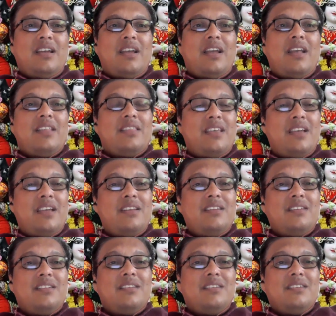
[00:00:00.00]
And then
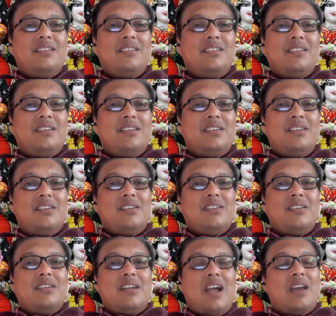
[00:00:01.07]

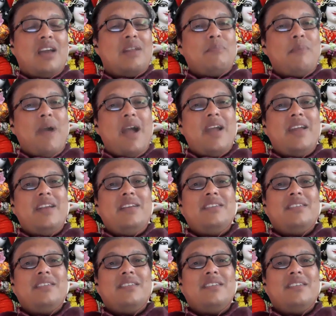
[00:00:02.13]
our mind